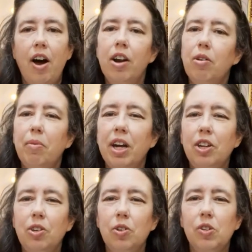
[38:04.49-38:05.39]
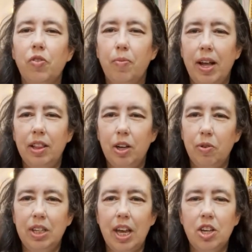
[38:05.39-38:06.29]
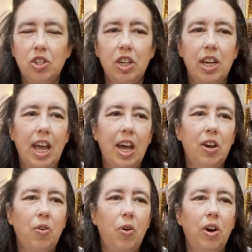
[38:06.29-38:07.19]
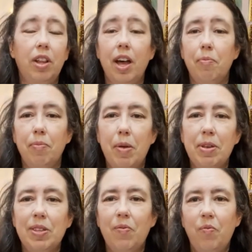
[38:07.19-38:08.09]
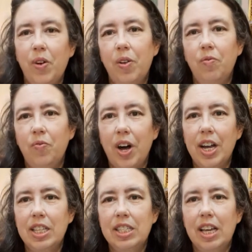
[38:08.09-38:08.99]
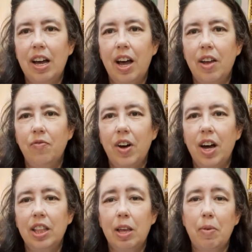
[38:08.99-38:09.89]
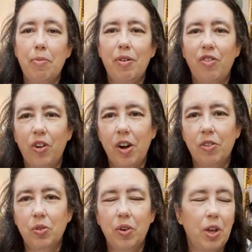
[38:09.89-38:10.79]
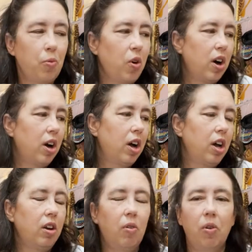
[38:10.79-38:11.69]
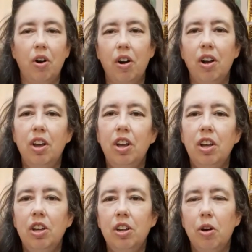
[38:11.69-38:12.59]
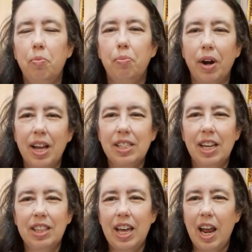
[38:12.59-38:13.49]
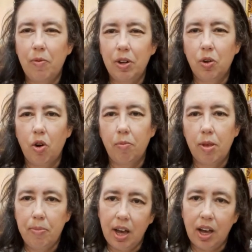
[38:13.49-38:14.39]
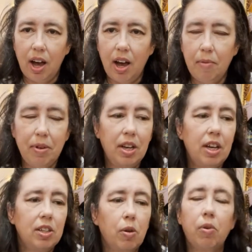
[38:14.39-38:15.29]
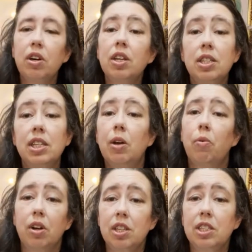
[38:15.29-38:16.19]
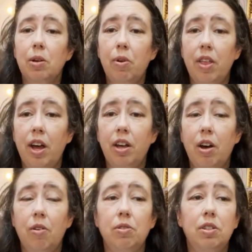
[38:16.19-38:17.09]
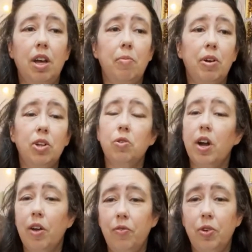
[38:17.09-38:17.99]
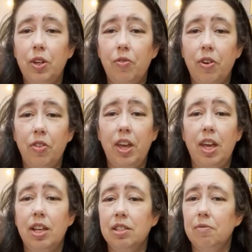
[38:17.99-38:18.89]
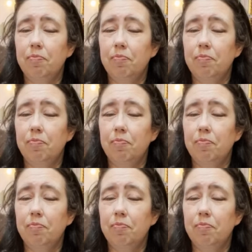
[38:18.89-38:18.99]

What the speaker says: I don't mind to use it for my liquidation and or like maybe some fun finds that I find, like might be Forever 21 or, you know, brands like that I wouldn't normally pick up. So we're going to see. We're going to see where that goes. I'm going to try a few different things.